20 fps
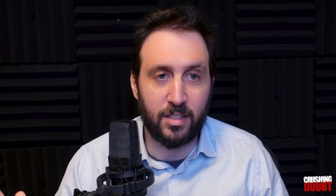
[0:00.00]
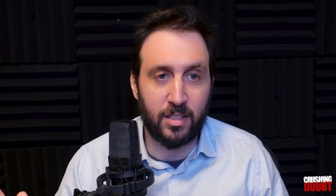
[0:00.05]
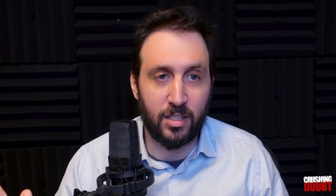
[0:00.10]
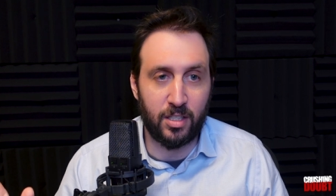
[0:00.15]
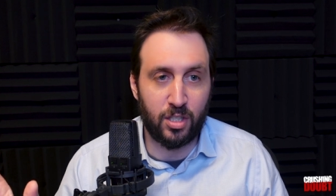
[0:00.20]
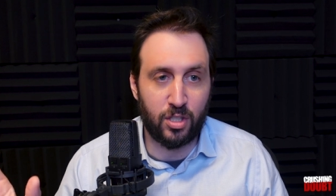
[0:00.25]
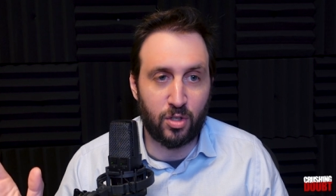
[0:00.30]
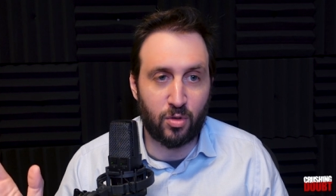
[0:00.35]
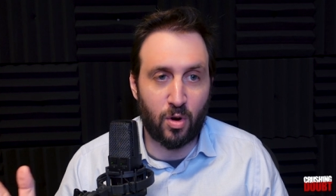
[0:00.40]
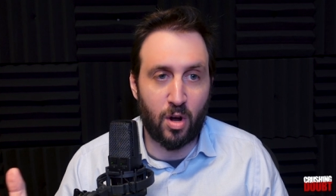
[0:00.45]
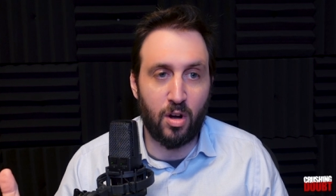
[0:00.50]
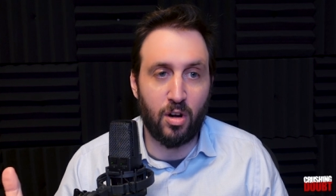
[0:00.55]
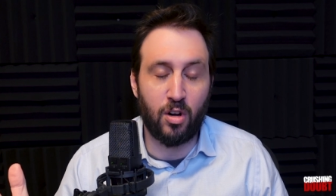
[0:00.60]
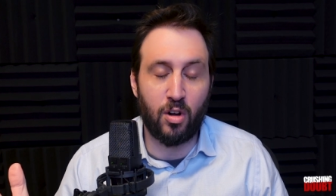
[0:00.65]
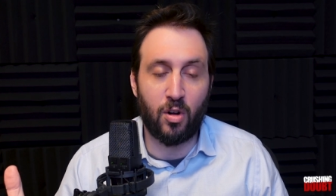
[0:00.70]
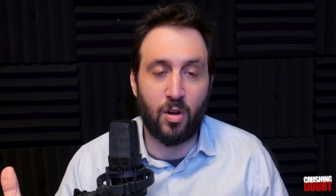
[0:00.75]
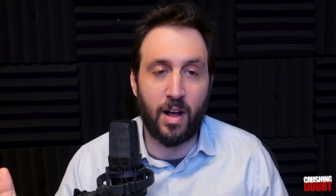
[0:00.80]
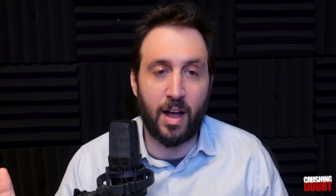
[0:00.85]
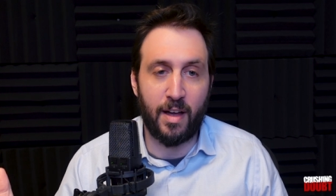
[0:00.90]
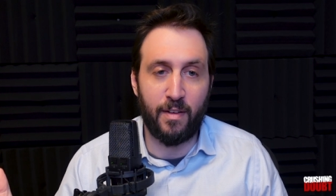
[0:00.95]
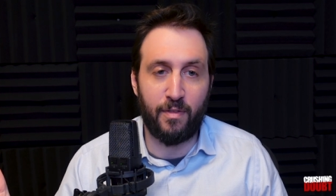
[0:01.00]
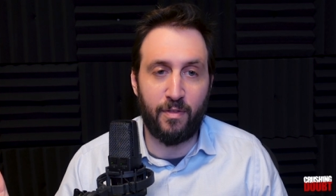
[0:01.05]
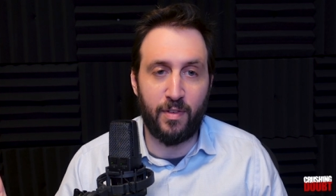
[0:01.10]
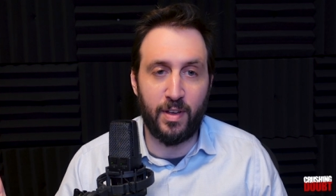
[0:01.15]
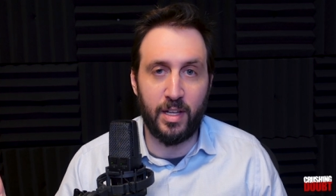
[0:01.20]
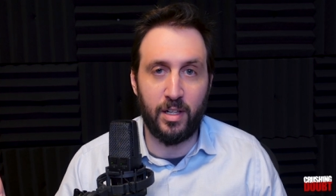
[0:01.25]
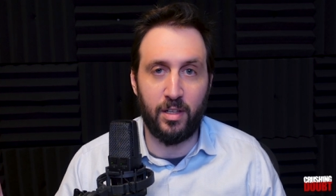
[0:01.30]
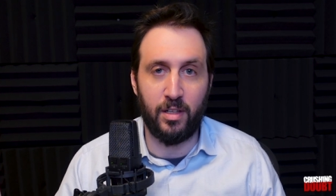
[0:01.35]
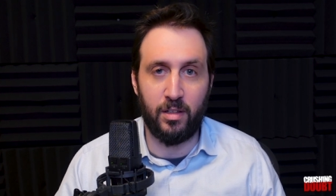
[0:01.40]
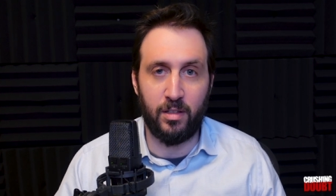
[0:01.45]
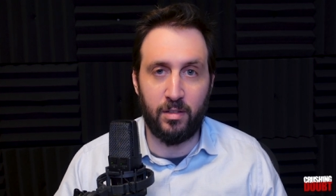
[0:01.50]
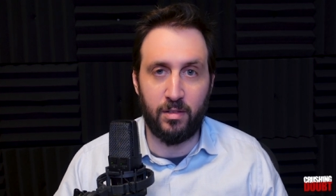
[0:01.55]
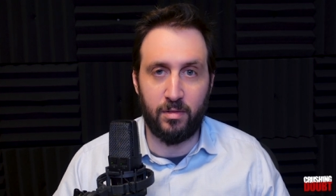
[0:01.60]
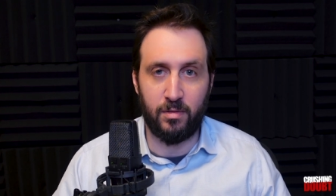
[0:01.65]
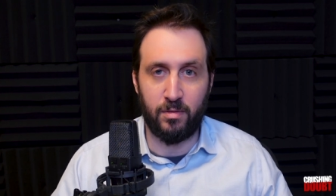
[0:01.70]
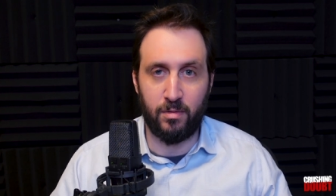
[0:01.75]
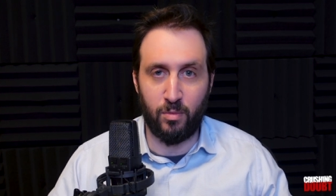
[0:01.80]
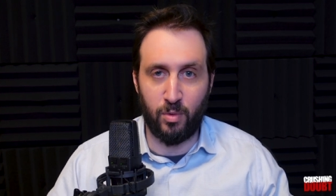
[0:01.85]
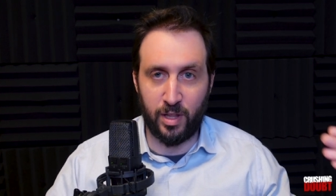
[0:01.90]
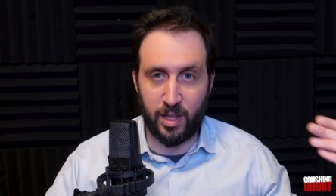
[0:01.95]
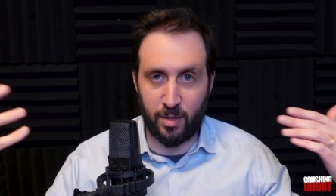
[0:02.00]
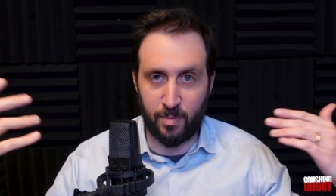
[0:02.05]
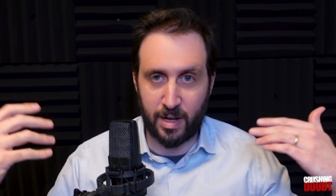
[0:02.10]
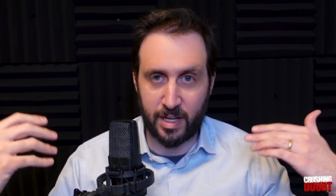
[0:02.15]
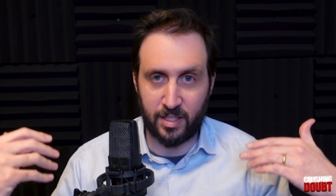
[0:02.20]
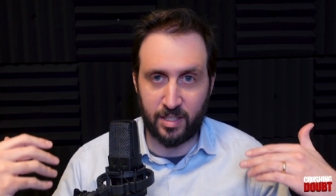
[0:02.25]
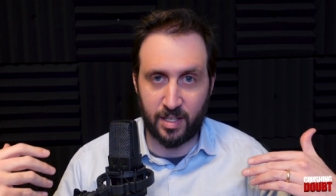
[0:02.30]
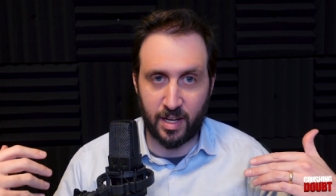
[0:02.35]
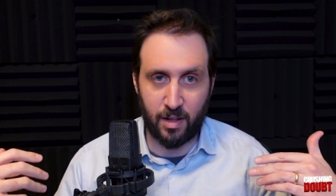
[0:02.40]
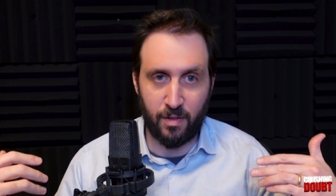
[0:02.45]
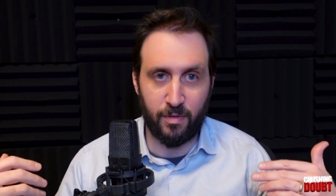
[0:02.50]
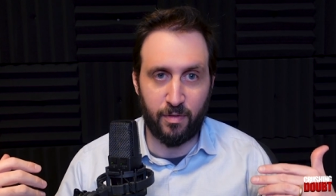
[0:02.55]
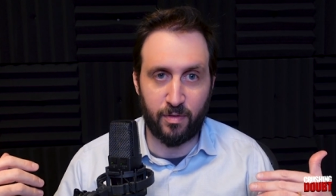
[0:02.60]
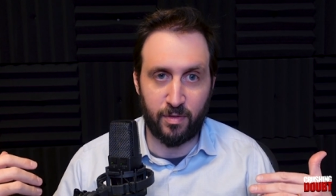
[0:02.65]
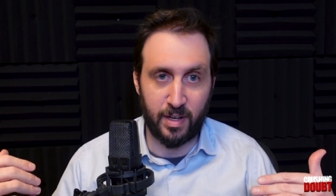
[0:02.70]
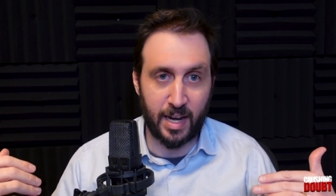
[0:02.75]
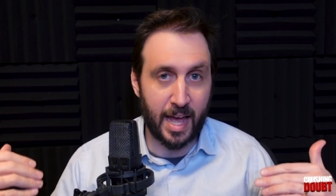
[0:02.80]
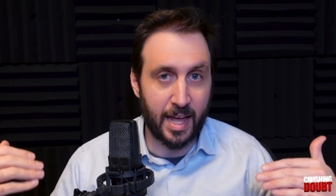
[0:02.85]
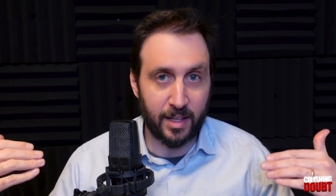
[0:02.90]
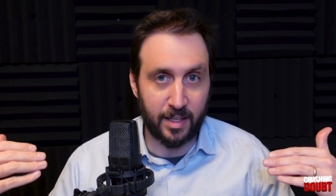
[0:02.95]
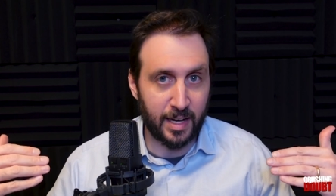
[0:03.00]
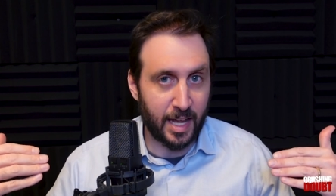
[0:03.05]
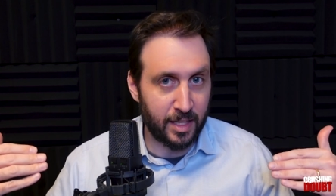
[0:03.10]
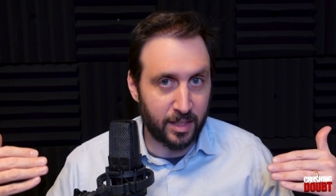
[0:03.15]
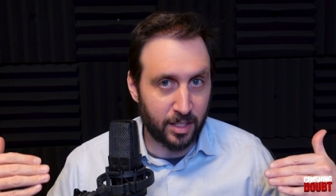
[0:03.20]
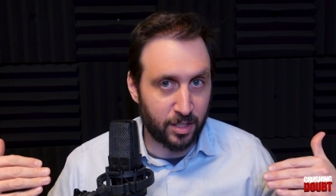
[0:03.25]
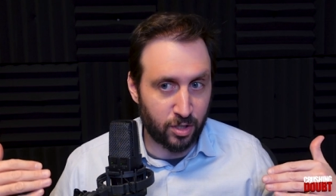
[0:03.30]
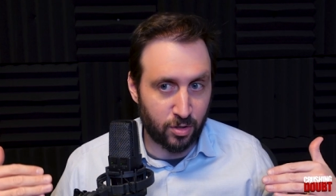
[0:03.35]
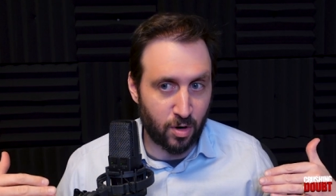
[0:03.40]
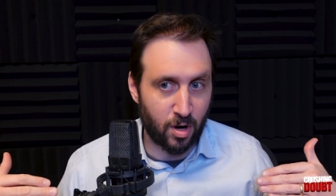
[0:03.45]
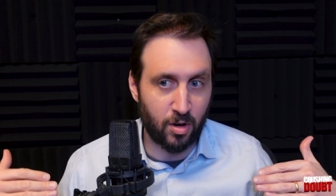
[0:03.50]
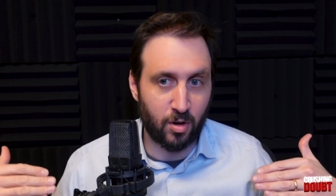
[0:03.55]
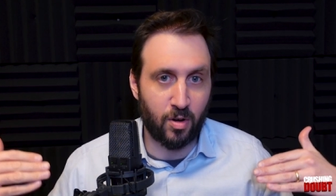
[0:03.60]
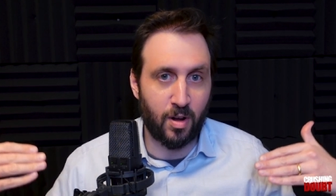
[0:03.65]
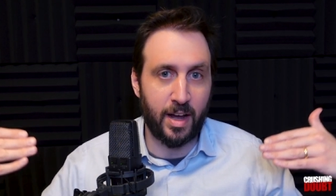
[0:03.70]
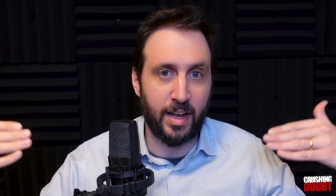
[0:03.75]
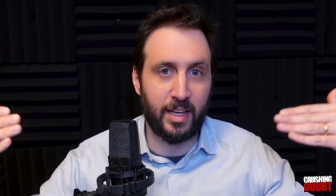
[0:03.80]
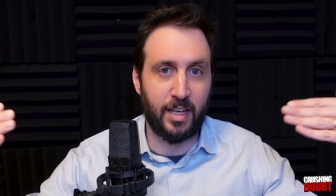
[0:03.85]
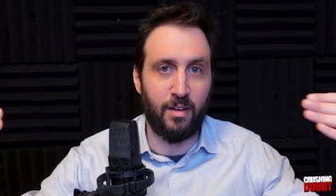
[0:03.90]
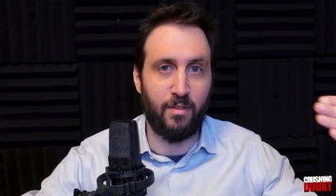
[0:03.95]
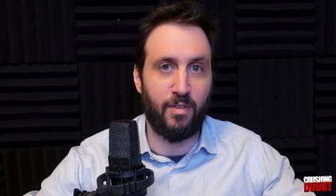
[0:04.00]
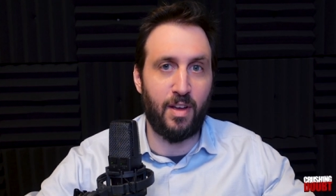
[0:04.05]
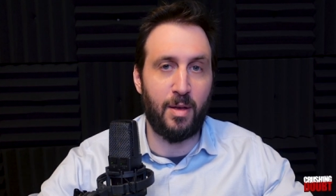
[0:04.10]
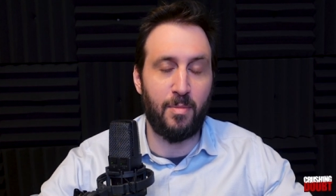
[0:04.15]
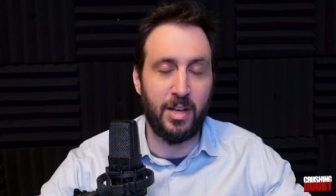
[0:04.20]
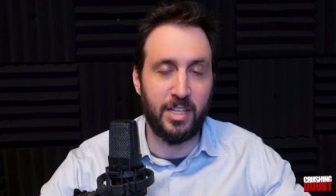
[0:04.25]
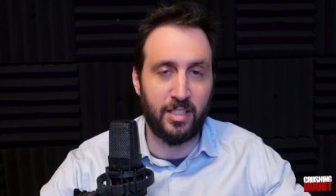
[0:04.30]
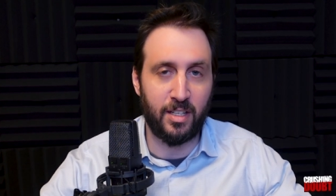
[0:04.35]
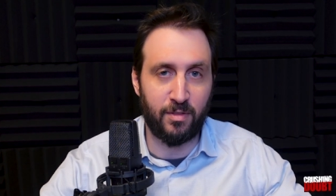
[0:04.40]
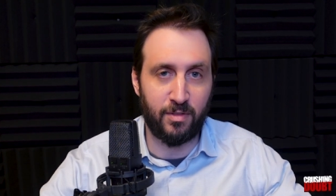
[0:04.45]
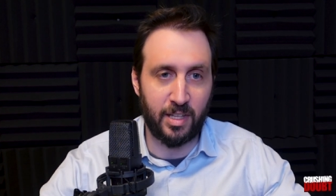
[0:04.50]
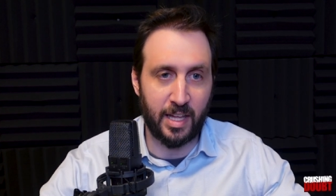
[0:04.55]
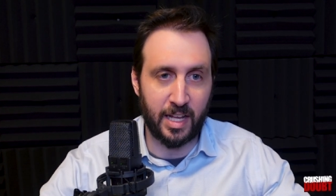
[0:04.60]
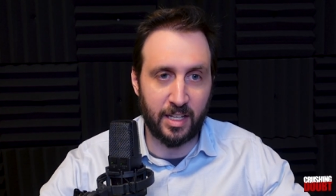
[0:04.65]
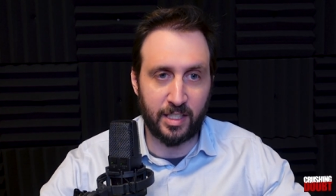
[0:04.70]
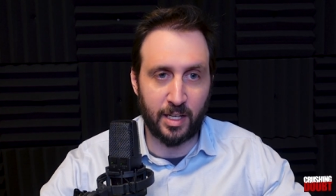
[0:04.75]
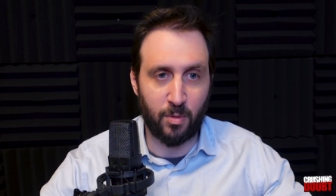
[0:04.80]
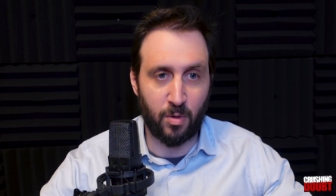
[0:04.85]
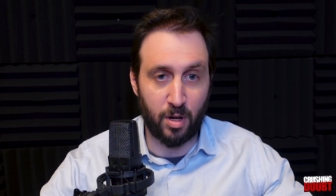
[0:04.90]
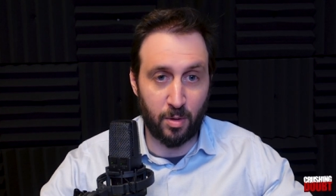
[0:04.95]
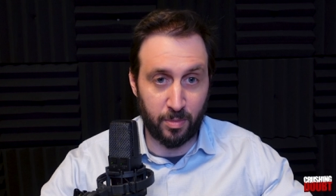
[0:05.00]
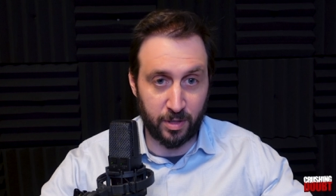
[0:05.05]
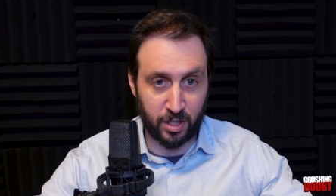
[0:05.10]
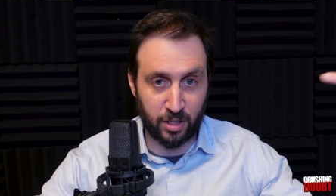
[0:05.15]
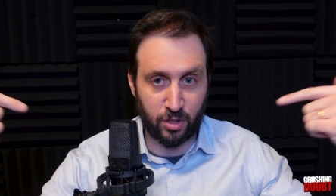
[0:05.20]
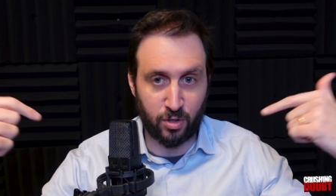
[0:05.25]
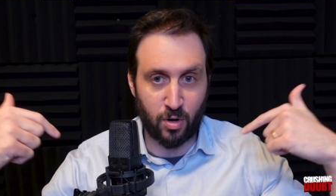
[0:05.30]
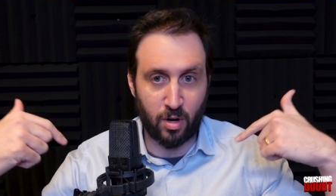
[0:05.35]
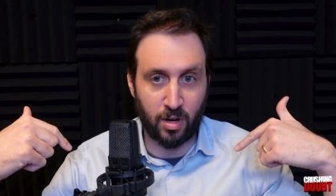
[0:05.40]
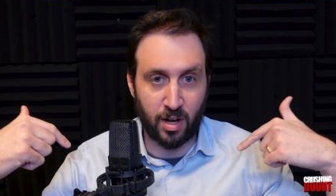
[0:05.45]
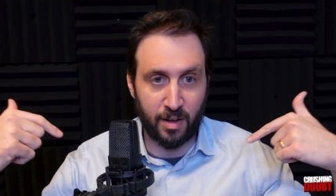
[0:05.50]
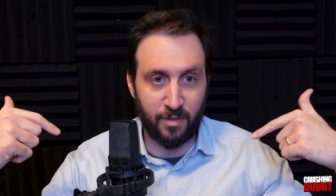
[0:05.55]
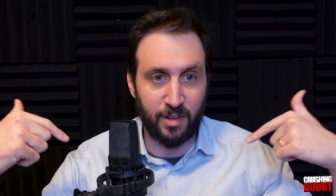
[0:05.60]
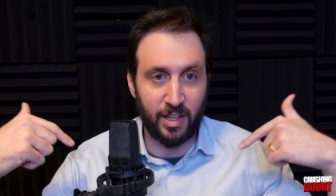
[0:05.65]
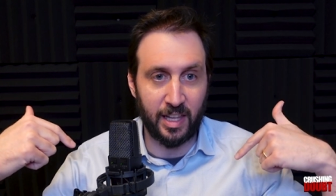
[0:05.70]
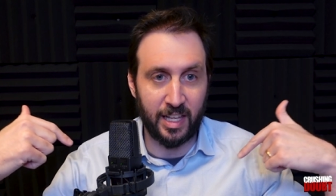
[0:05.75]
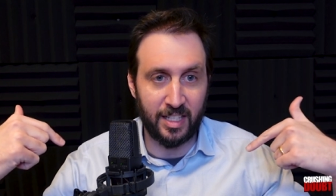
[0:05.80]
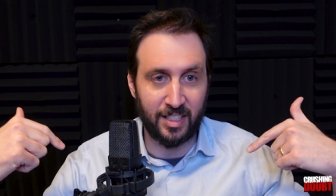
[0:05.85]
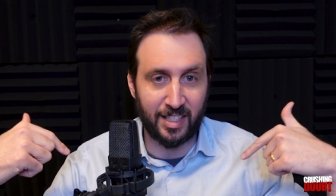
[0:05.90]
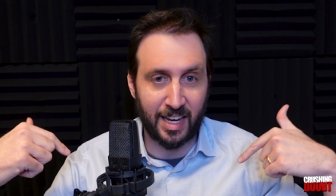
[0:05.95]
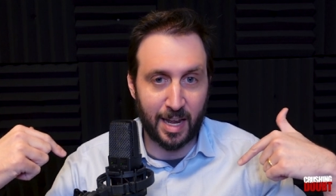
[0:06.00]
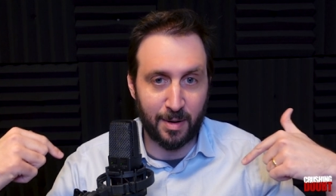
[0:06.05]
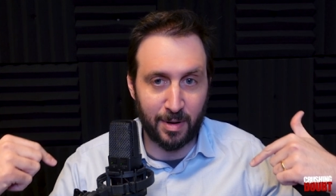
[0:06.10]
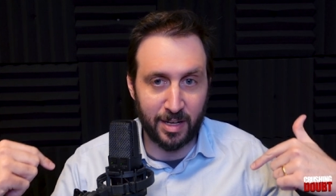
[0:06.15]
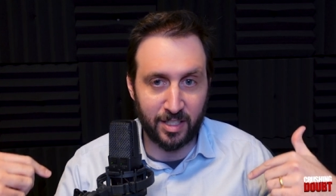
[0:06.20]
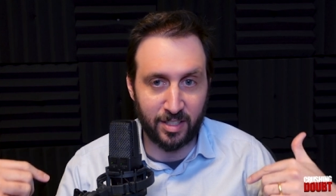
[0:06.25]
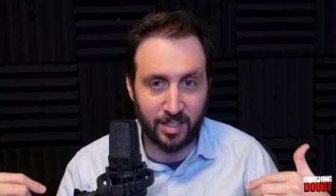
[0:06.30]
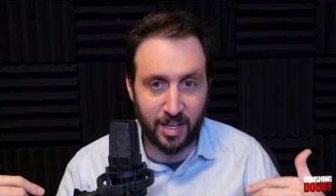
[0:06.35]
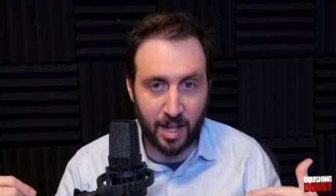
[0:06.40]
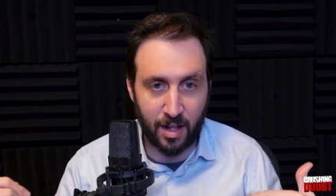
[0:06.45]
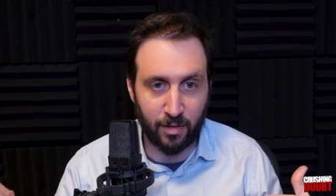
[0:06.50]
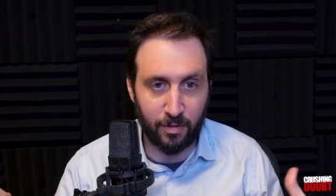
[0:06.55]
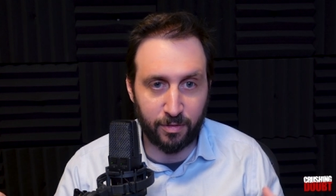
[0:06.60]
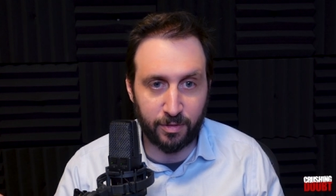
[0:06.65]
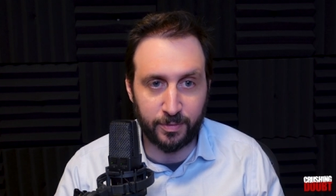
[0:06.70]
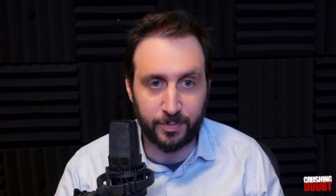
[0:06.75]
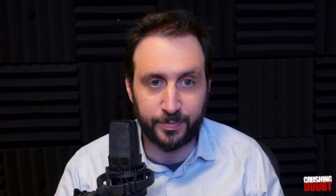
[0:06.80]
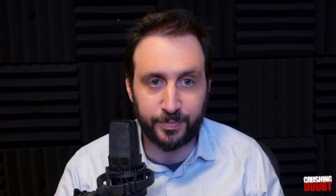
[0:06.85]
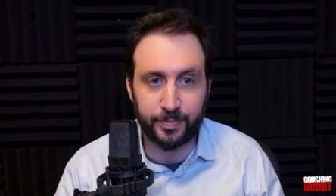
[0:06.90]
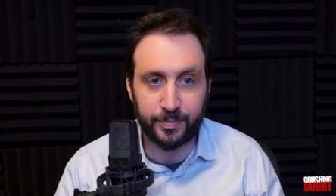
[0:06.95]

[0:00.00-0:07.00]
The stronger I feel within myself, not not the stronger I convey myself to the outside world, but the stronger I feel inside myself,